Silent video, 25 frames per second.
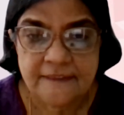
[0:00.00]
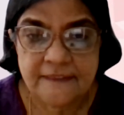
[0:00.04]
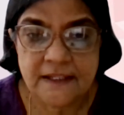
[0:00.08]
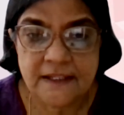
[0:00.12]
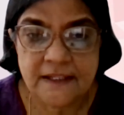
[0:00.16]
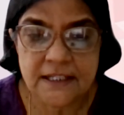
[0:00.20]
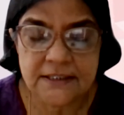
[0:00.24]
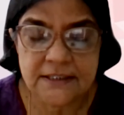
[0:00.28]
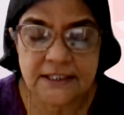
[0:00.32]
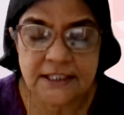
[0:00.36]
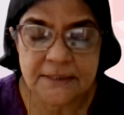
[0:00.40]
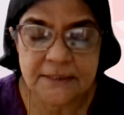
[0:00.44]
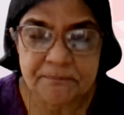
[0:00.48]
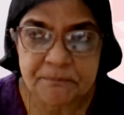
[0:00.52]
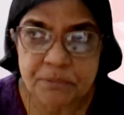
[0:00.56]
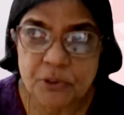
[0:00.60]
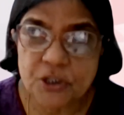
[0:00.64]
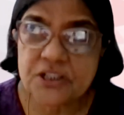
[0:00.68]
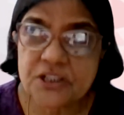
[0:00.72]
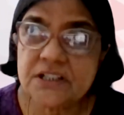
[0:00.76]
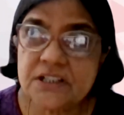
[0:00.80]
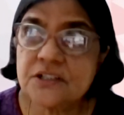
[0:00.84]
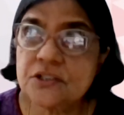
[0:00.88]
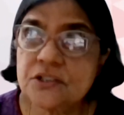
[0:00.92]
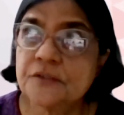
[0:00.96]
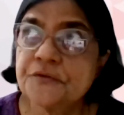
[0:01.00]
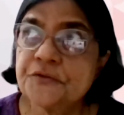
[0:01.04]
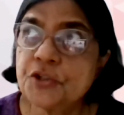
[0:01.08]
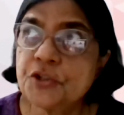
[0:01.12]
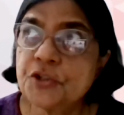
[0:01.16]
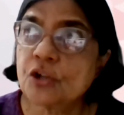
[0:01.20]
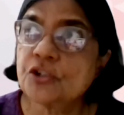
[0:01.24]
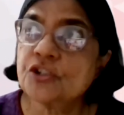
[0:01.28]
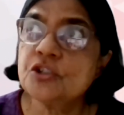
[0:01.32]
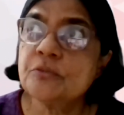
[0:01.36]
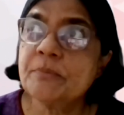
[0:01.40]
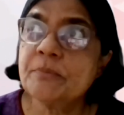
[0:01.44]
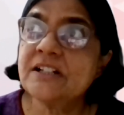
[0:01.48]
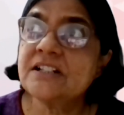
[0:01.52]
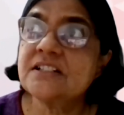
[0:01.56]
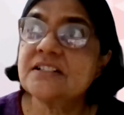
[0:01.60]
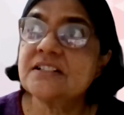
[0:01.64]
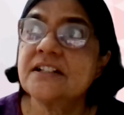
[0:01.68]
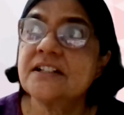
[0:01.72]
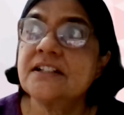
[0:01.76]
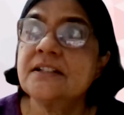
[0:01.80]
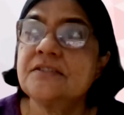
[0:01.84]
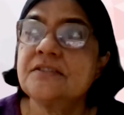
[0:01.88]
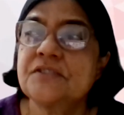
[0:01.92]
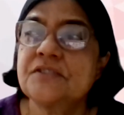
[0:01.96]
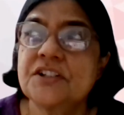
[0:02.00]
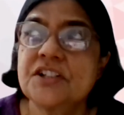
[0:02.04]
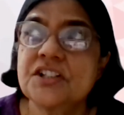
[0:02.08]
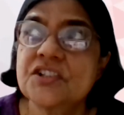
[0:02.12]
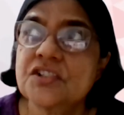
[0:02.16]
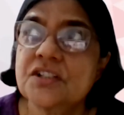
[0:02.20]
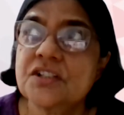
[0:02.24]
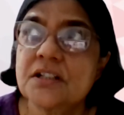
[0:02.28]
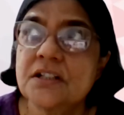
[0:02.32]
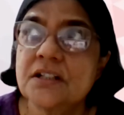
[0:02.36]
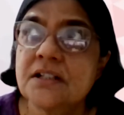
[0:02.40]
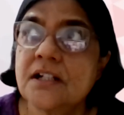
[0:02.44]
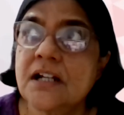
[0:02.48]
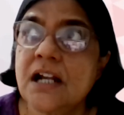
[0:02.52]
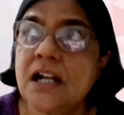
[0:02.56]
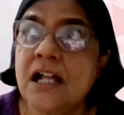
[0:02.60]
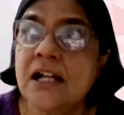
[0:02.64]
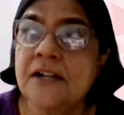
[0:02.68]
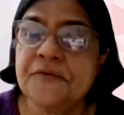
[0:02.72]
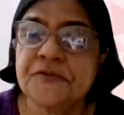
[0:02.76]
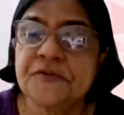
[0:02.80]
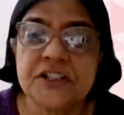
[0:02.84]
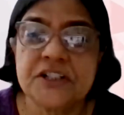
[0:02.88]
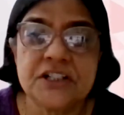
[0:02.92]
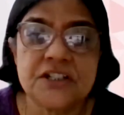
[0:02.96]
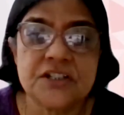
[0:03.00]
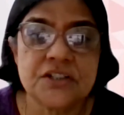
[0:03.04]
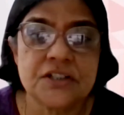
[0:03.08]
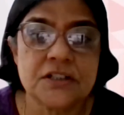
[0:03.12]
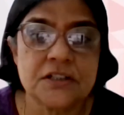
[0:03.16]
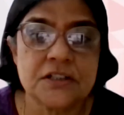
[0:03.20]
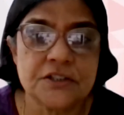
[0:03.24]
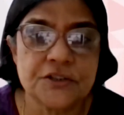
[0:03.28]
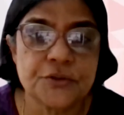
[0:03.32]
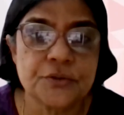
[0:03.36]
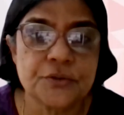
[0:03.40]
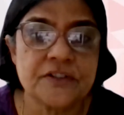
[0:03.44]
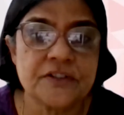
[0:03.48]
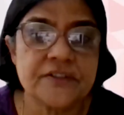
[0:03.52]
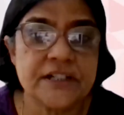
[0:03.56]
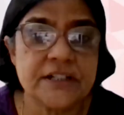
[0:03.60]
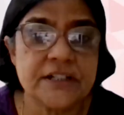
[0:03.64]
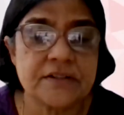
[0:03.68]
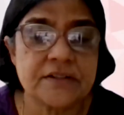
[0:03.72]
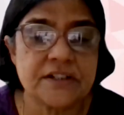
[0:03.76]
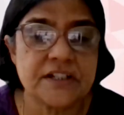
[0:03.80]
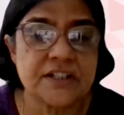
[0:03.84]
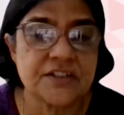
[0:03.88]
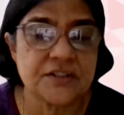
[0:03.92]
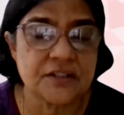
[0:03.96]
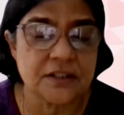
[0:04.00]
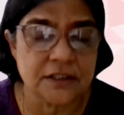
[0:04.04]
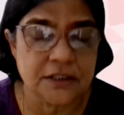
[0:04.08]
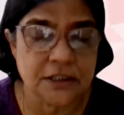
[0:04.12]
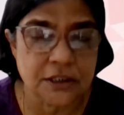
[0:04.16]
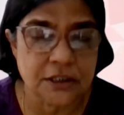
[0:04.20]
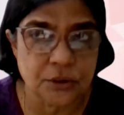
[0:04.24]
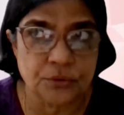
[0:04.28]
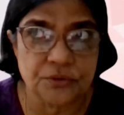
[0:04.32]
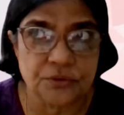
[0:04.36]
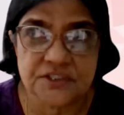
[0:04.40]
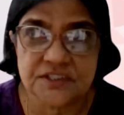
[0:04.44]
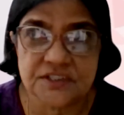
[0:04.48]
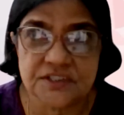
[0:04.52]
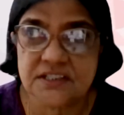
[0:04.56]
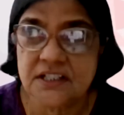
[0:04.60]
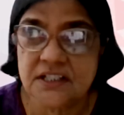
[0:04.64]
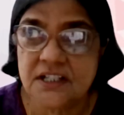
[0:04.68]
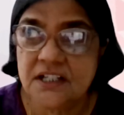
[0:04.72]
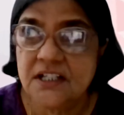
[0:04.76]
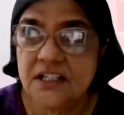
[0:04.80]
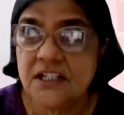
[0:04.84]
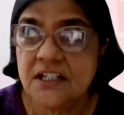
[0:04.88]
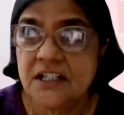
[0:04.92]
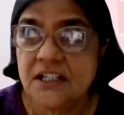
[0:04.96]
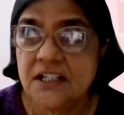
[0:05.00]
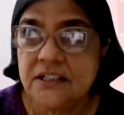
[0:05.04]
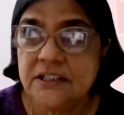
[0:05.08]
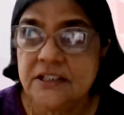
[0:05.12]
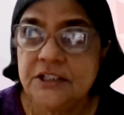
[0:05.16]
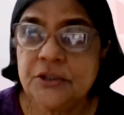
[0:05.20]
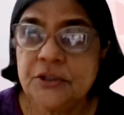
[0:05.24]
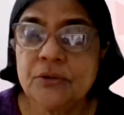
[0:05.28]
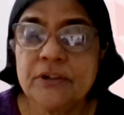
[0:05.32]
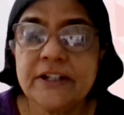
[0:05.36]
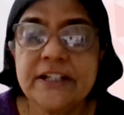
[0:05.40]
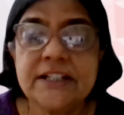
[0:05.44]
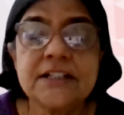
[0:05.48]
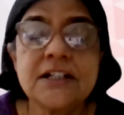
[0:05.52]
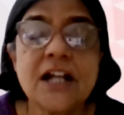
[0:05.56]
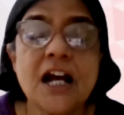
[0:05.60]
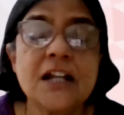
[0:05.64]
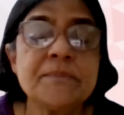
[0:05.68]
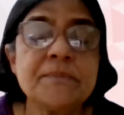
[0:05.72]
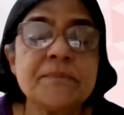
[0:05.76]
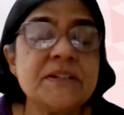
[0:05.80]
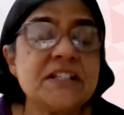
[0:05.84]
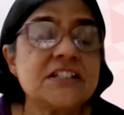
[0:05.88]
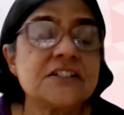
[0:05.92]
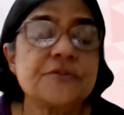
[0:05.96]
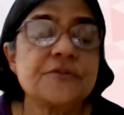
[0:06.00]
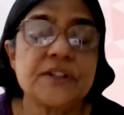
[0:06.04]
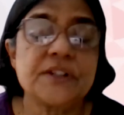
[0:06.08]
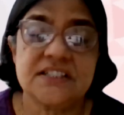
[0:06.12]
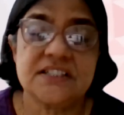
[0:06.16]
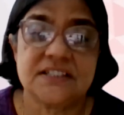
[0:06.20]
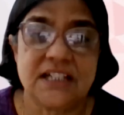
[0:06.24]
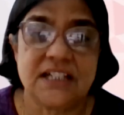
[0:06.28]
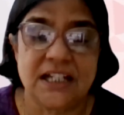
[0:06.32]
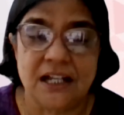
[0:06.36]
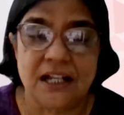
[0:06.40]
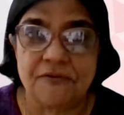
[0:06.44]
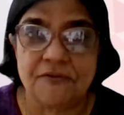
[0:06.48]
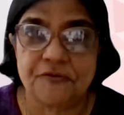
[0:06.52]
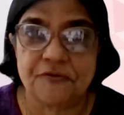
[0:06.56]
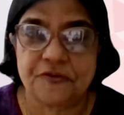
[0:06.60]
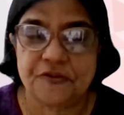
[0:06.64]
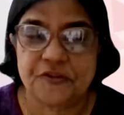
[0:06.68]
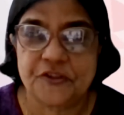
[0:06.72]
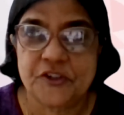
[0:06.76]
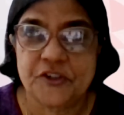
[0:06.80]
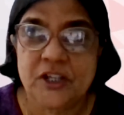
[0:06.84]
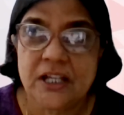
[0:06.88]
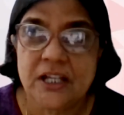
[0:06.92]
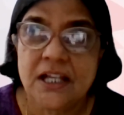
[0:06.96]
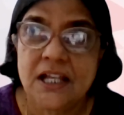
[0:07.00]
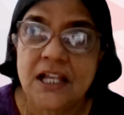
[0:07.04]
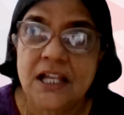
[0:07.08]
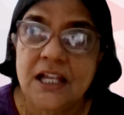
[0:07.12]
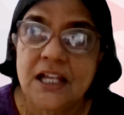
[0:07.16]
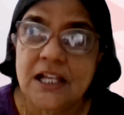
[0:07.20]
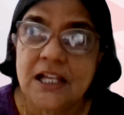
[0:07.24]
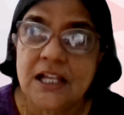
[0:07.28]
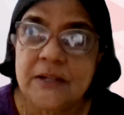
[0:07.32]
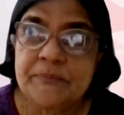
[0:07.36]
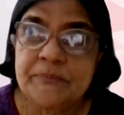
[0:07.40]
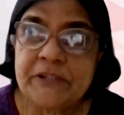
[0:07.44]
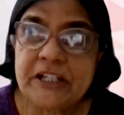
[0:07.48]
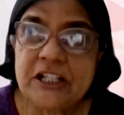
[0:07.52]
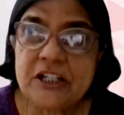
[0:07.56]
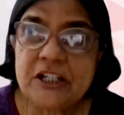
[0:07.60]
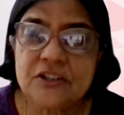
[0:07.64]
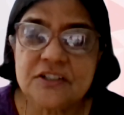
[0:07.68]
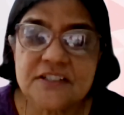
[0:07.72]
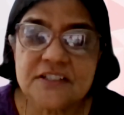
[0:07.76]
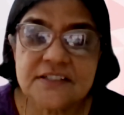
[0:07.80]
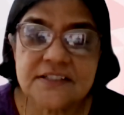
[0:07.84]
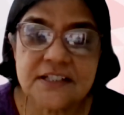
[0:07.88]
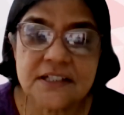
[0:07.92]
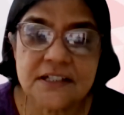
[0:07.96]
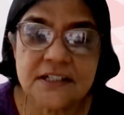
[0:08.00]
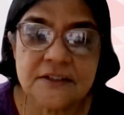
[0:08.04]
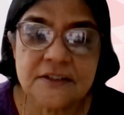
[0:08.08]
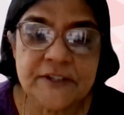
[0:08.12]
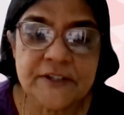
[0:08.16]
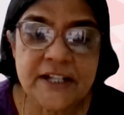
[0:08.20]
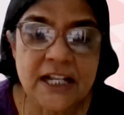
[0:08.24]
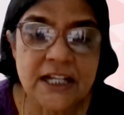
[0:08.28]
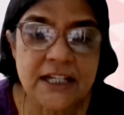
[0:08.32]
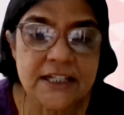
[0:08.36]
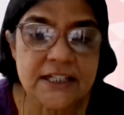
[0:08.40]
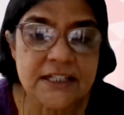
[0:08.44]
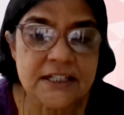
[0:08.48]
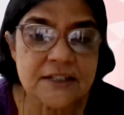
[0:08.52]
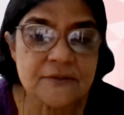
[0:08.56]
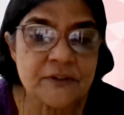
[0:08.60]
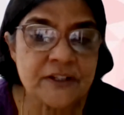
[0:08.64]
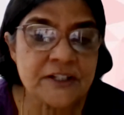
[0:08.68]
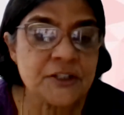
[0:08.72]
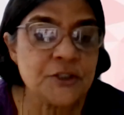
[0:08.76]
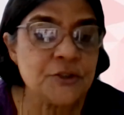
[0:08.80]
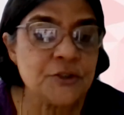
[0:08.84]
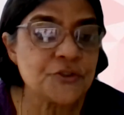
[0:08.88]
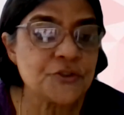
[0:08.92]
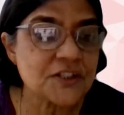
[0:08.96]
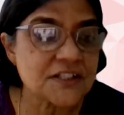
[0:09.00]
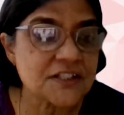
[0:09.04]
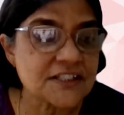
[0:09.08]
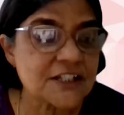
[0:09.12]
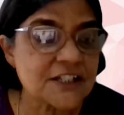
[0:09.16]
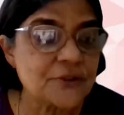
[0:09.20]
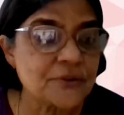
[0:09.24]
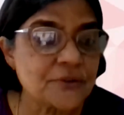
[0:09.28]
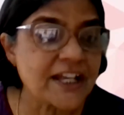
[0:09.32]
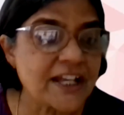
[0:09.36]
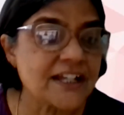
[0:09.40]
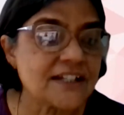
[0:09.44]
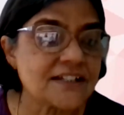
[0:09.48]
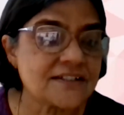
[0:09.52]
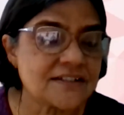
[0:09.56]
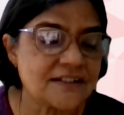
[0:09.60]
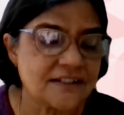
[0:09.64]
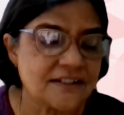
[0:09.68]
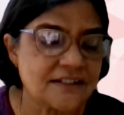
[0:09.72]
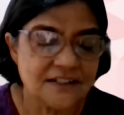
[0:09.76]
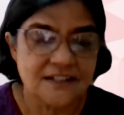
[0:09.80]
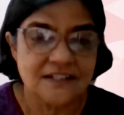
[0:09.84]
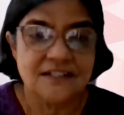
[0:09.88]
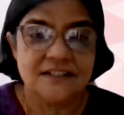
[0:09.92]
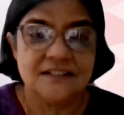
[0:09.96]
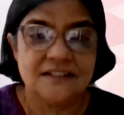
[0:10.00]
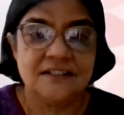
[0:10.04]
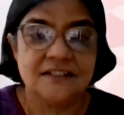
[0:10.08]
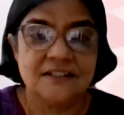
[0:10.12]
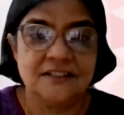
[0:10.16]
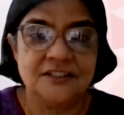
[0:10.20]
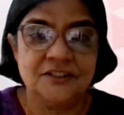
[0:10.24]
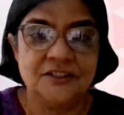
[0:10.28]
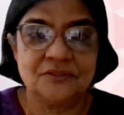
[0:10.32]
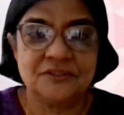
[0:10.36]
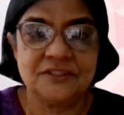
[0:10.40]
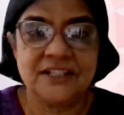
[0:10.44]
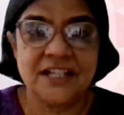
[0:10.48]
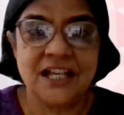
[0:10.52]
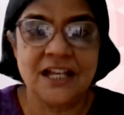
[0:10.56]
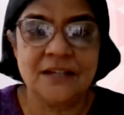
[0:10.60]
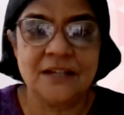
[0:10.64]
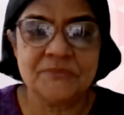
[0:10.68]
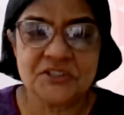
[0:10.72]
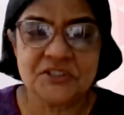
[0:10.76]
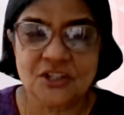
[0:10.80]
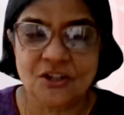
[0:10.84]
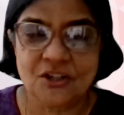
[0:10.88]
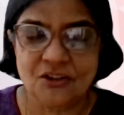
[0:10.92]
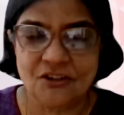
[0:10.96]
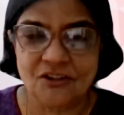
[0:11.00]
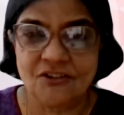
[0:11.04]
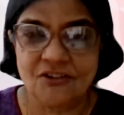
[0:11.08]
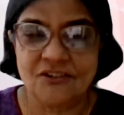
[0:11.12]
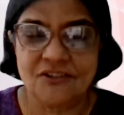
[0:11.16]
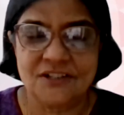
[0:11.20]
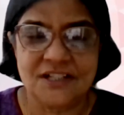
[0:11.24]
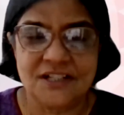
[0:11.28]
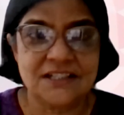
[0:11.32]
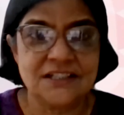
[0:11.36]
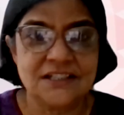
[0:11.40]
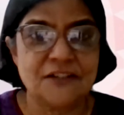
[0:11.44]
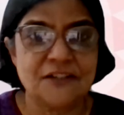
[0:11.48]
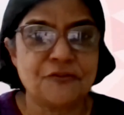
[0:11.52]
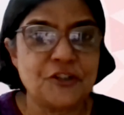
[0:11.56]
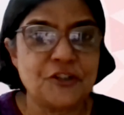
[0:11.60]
the importance of documenting traditional craft, traditional jewelry, traditional clothes. It can't be stressed enough, because when you just look at the Amazon and the